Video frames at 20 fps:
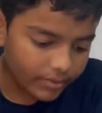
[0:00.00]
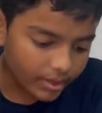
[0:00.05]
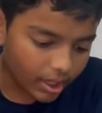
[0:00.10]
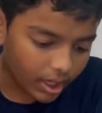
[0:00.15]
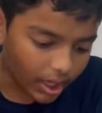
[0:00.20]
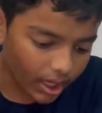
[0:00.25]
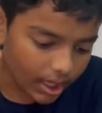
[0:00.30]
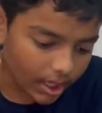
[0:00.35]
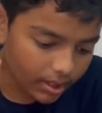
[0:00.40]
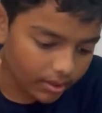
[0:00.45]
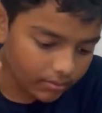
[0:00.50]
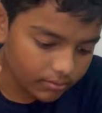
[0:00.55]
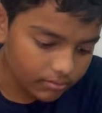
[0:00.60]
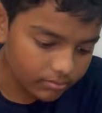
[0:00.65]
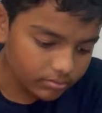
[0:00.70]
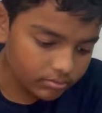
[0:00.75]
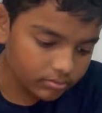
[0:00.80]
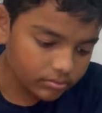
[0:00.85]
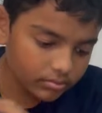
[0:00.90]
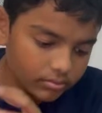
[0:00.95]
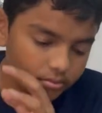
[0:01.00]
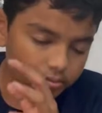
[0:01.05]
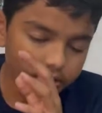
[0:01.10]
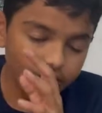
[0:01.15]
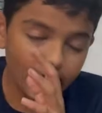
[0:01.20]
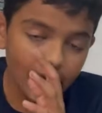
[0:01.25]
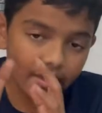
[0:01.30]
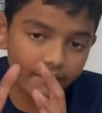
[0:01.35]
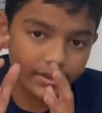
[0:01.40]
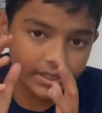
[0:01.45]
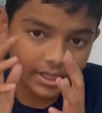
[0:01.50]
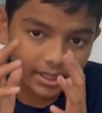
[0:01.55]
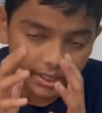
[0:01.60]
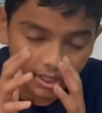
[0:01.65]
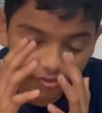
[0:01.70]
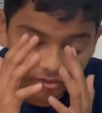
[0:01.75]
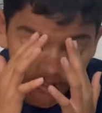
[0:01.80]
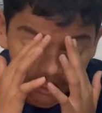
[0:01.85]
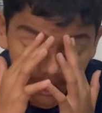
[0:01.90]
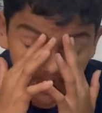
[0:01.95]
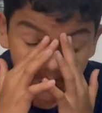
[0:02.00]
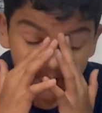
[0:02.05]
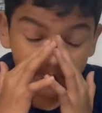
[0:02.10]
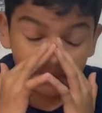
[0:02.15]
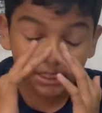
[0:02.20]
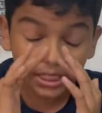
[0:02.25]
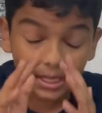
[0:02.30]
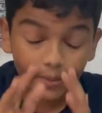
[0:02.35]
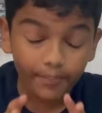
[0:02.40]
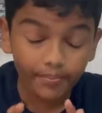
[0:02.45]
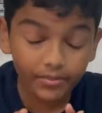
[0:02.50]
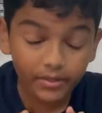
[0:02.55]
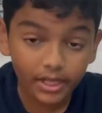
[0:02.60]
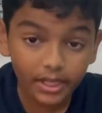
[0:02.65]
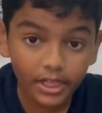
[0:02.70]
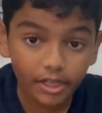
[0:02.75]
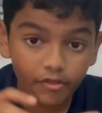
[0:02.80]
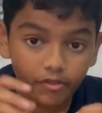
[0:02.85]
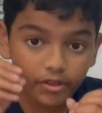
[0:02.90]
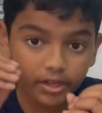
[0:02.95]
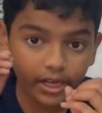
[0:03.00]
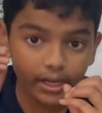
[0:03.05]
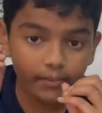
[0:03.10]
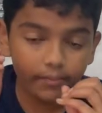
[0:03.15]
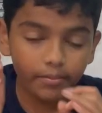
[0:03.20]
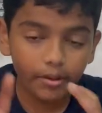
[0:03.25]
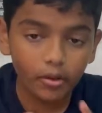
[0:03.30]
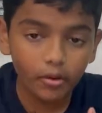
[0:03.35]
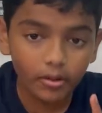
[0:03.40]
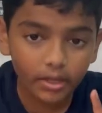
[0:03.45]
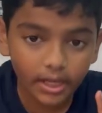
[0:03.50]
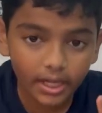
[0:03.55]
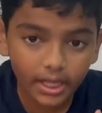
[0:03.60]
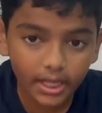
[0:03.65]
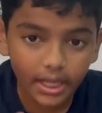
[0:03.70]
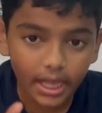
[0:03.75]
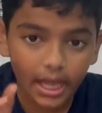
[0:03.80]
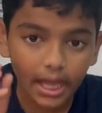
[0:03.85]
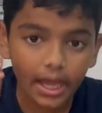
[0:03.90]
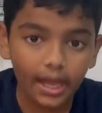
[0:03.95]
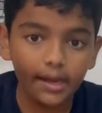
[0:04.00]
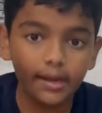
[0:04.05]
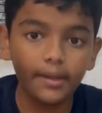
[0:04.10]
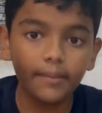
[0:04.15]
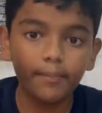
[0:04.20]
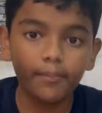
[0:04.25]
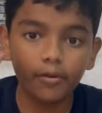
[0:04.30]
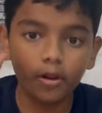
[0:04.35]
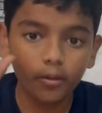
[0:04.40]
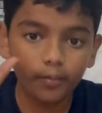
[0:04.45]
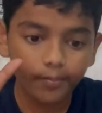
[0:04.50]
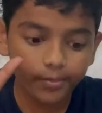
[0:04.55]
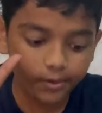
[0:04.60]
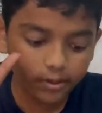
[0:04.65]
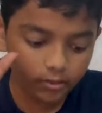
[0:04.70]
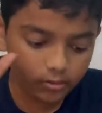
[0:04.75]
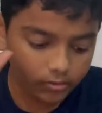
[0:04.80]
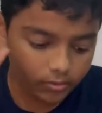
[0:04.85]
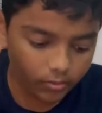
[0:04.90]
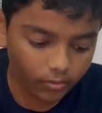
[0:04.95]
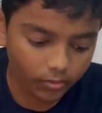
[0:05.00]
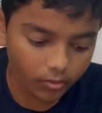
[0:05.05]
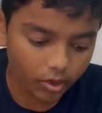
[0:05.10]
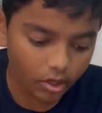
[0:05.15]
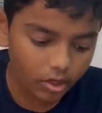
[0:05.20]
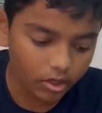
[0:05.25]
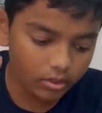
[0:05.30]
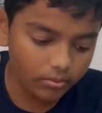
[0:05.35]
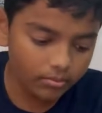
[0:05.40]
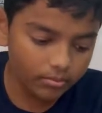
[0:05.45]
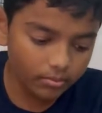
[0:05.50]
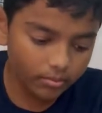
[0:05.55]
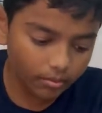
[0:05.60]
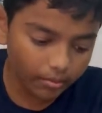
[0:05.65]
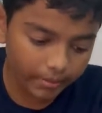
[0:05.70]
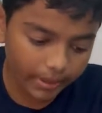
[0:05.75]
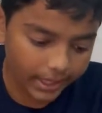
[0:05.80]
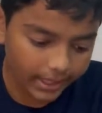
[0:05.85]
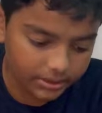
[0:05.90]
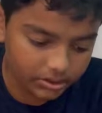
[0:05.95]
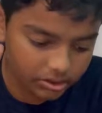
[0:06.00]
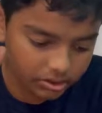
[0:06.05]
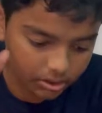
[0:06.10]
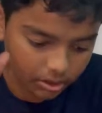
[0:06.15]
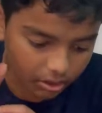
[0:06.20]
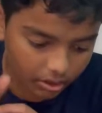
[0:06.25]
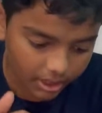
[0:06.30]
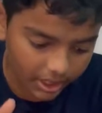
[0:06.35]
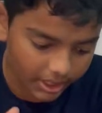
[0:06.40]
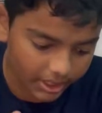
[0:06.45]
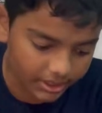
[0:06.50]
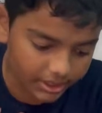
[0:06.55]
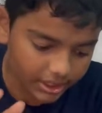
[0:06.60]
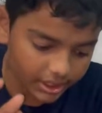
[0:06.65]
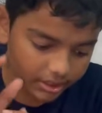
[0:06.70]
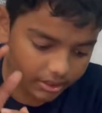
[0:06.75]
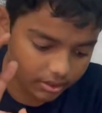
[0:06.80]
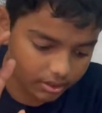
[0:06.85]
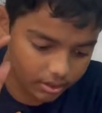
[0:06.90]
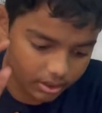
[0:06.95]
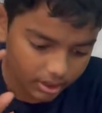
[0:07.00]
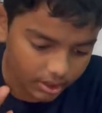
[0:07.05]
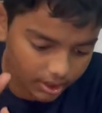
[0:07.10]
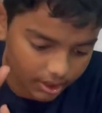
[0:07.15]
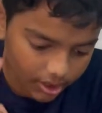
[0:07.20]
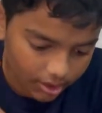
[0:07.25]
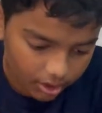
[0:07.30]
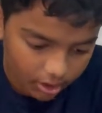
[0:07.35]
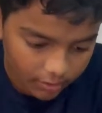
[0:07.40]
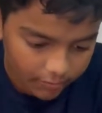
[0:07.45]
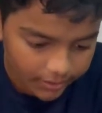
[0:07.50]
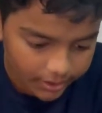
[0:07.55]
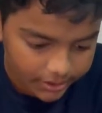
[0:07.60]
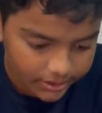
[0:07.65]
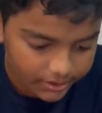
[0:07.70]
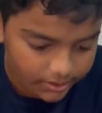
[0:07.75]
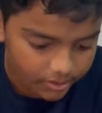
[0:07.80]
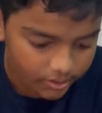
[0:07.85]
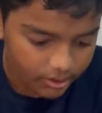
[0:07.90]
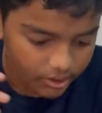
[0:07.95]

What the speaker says: have a definite shape, definite boundary and a proper volume, mass or anything in your words.